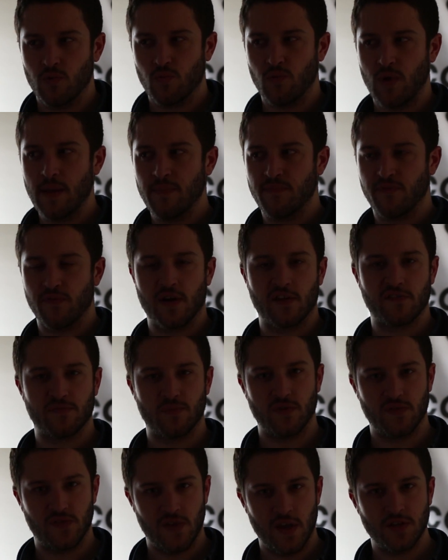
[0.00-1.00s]
ripe for
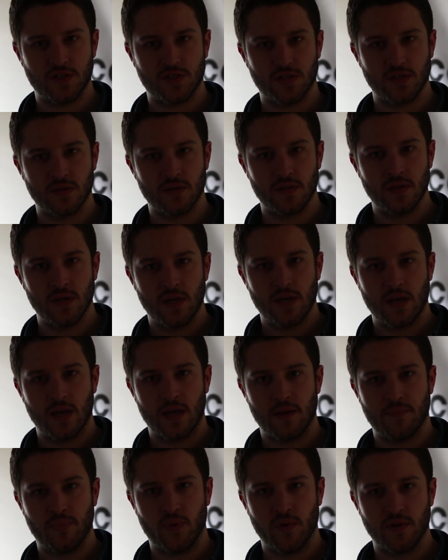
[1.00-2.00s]
exploitation
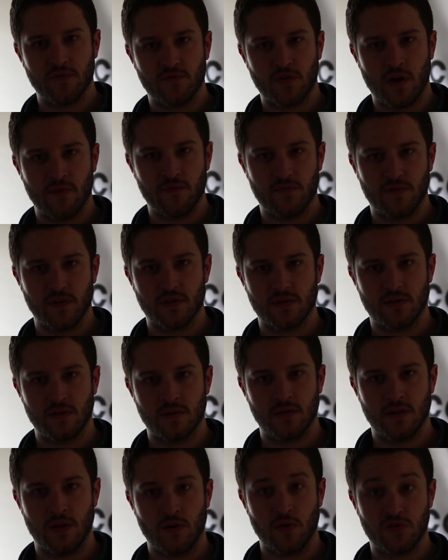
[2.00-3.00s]
and a point of conflict
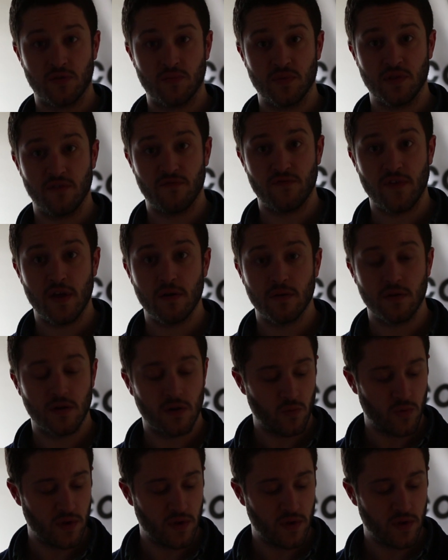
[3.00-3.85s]
and ultimately failure.